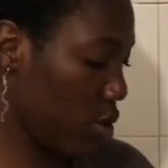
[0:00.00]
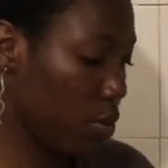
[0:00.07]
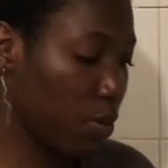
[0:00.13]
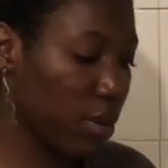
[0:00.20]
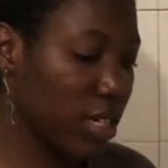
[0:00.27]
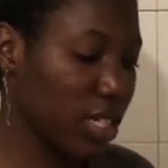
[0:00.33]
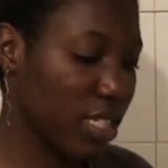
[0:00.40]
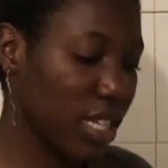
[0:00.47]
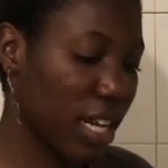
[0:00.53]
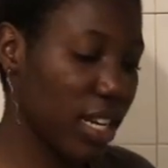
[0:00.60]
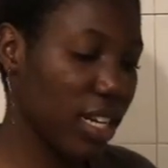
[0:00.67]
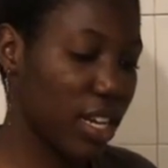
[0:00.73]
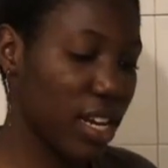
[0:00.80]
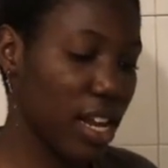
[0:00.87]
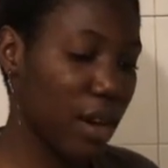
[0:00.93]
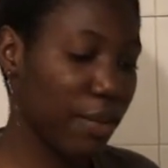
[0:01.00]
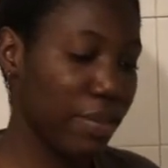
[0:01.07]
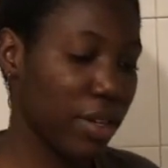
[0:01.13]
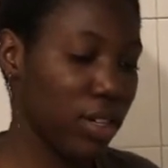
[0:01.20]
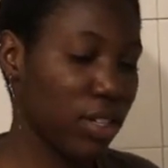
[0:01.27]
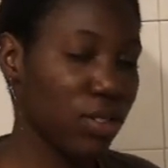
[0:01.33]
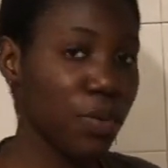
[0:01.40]
We decided that
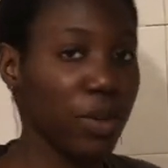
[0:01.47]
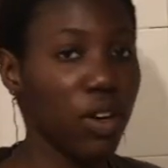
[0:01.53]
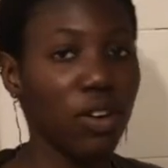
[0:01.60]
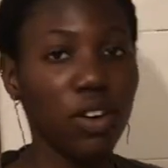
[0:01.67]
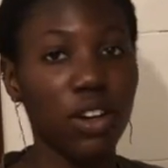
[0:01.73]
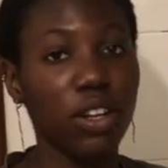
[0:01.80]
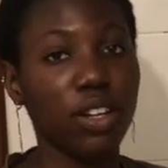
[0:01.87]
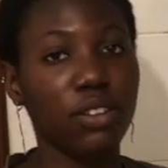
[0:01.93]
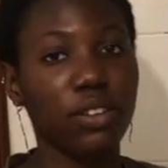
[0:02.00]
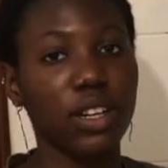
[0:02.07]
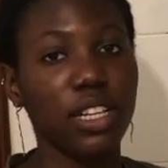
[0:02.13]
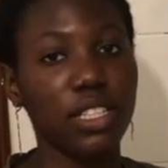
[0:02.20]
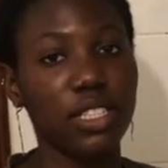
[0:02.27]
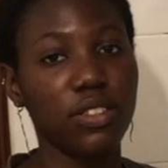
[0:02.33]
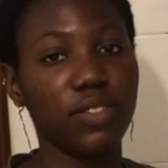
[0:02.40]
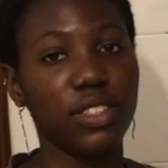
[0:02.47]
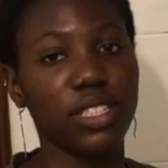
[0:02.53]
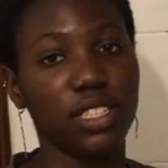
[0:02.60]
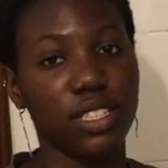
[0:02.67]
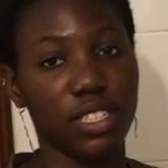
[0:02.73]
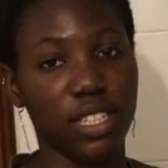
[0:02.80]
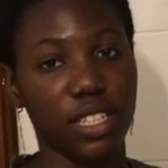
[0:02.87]
because we don't got the
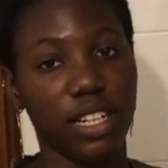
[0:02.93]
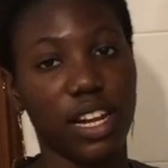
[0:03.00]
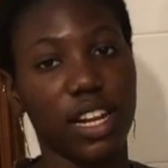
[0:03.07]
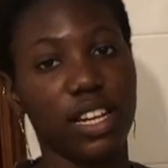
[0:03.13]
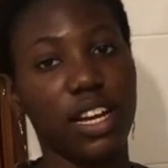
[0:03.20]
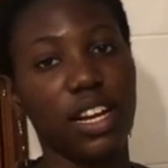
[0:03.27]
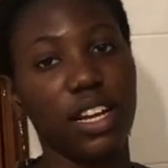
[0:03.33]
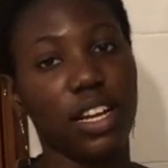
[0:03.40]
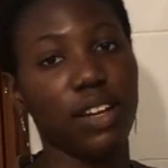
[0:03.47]
creativity thing like that